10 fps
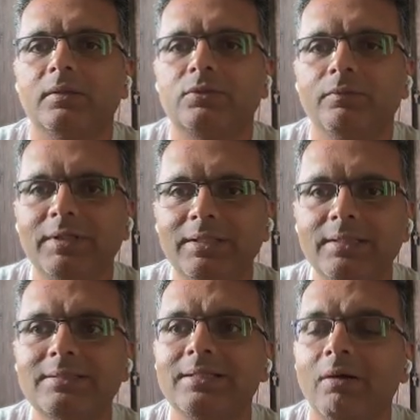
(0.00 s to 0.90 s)
so with
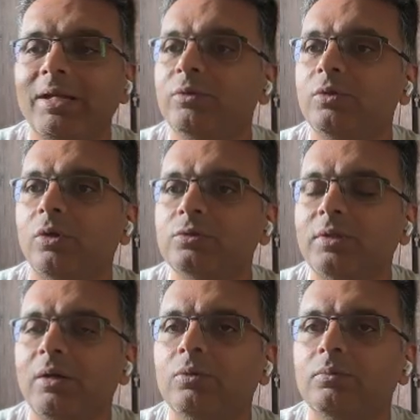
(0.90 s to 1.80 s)
this, now I could
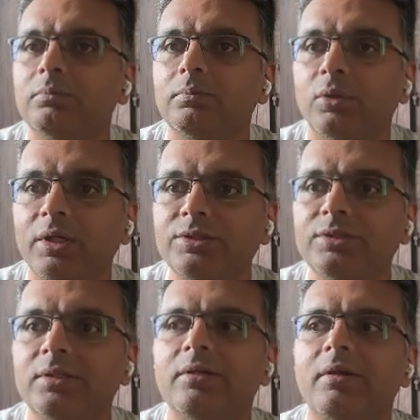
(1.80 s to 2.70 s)
also now
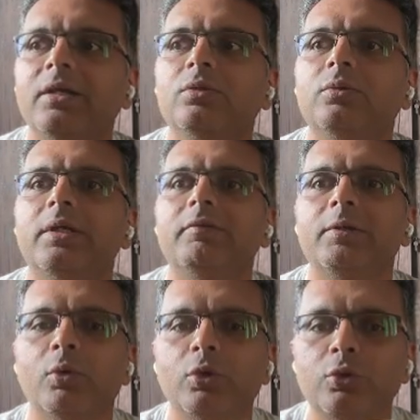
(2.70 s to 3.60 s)
potentially try to give
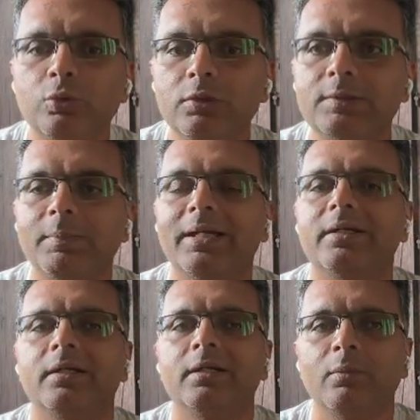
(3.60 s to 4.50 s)
it more tools, make
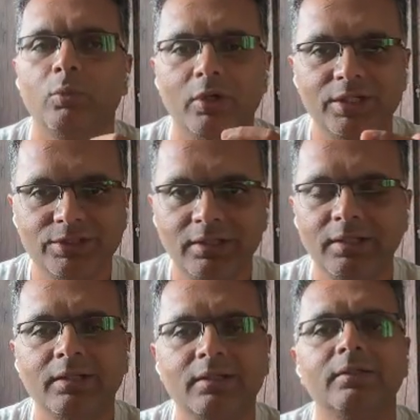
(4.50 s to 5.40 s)
it a little more
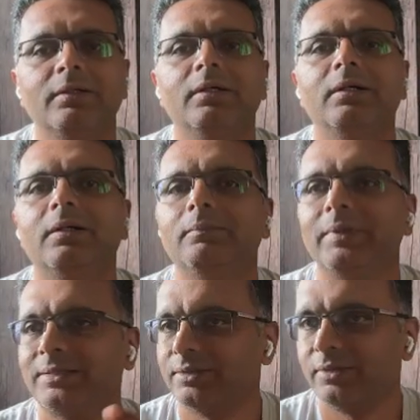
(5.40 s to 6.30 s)
agentic,
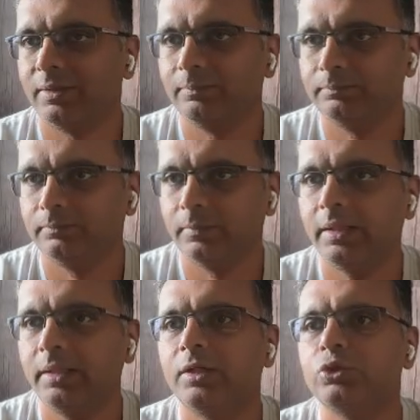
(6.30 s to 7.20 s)
etc.
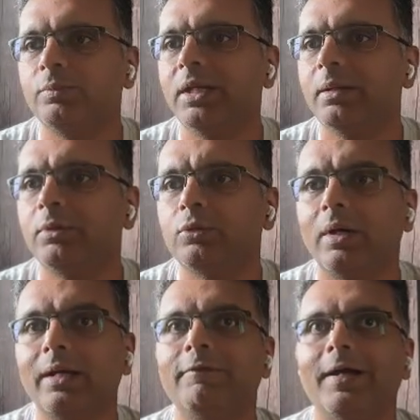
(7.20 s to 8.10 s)
Right? And it should be able to,
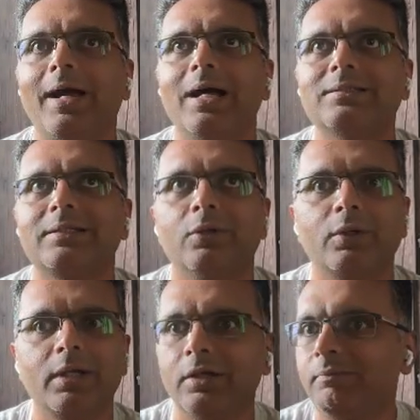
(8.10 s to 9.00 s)
if I ask it,
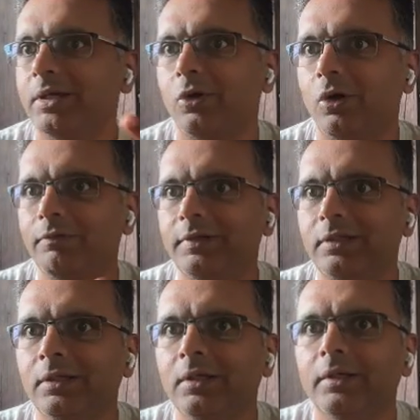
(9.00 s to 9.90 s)
okay, give me a
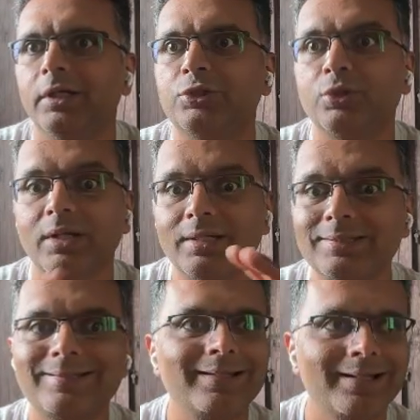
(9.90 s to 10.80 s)
coffee, it should
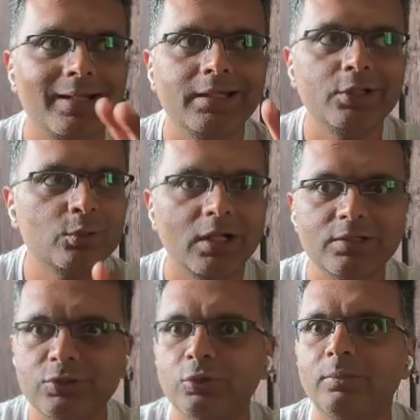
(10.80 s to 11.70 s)
understand that I need to
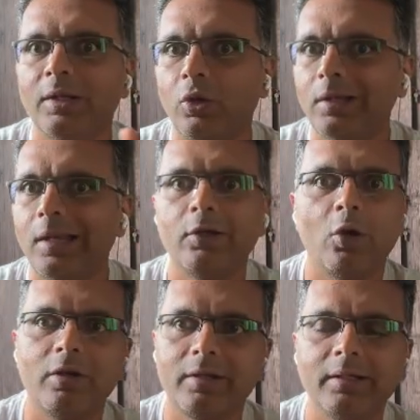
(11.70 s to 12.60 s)
consume an online
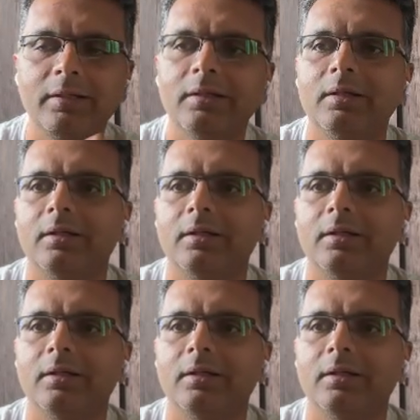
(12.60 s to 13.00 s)
ordering